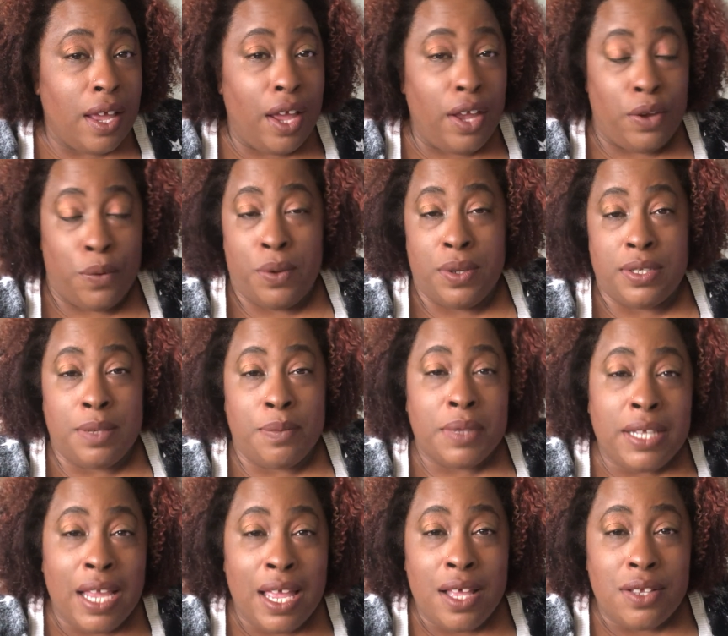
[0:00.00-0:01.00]
you want
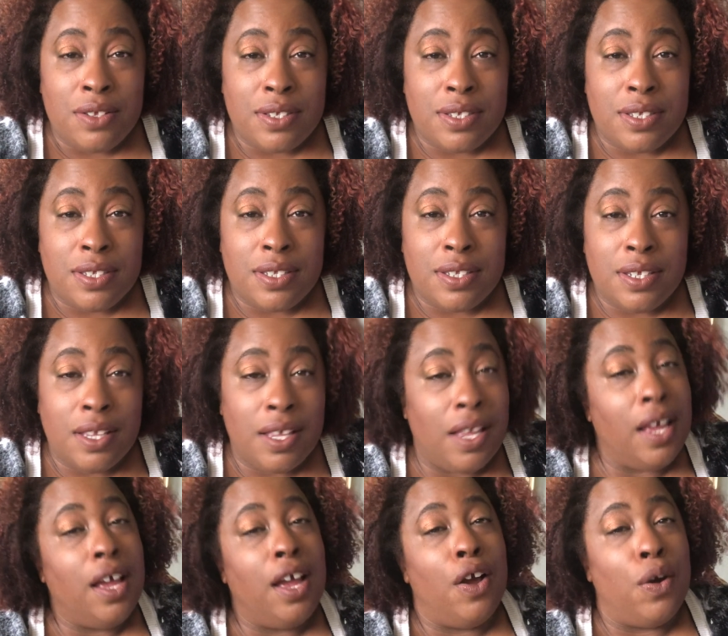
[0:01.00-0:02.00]
something else?
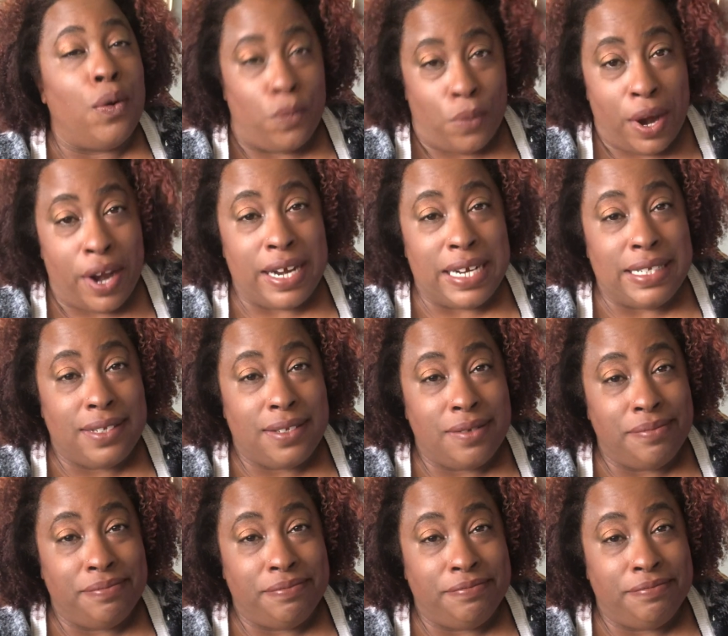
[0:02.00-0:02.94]
Wear it.